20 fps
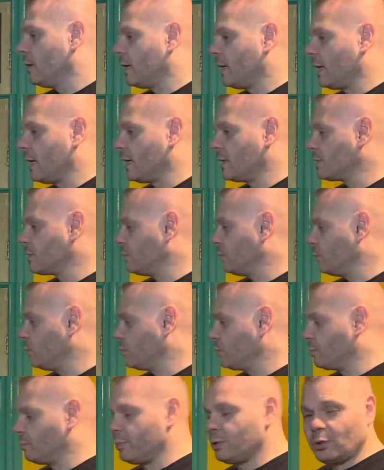Adam
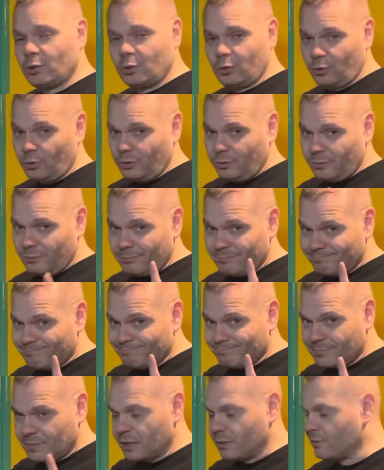would pull,
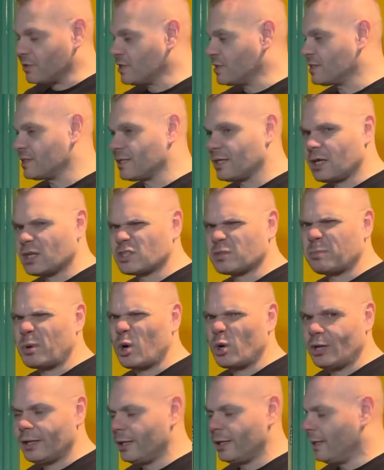now this is a
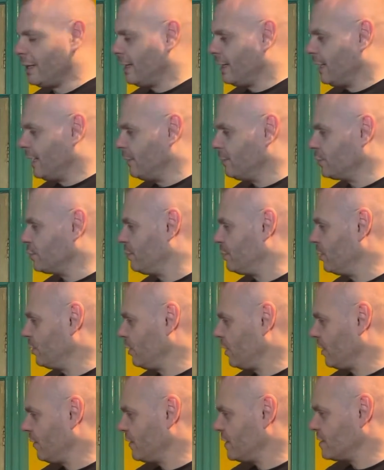spoiler, he would pull
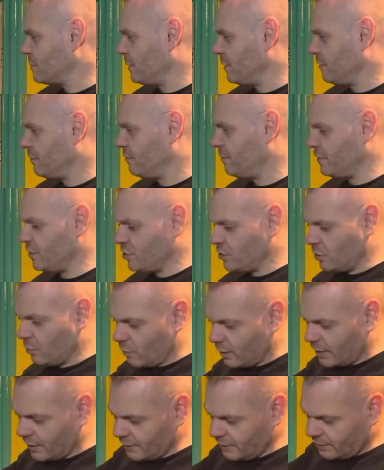on this bit of fishing
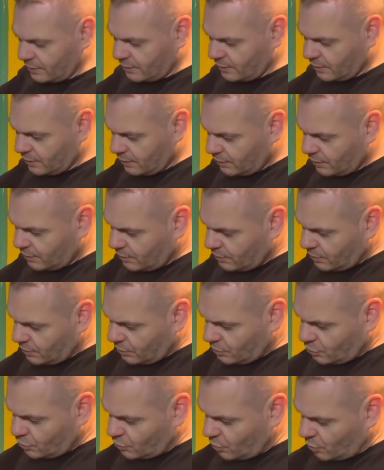wire
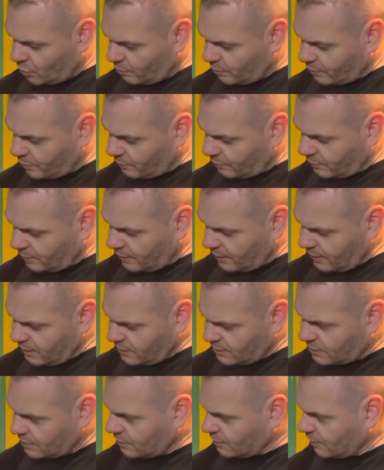to open up the
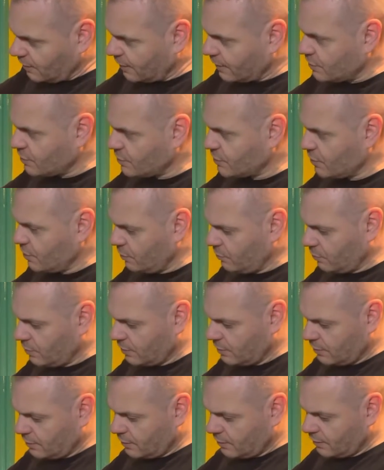gate, like so,
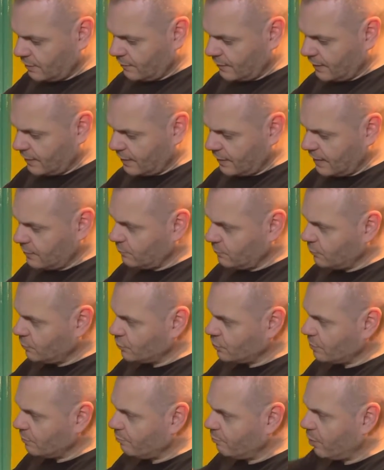and that gate
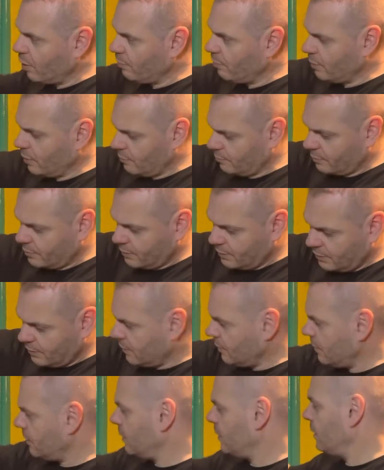would pop up.
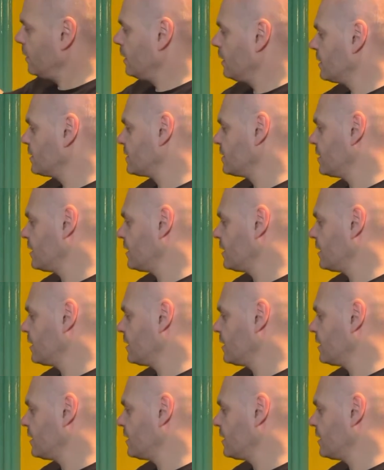And so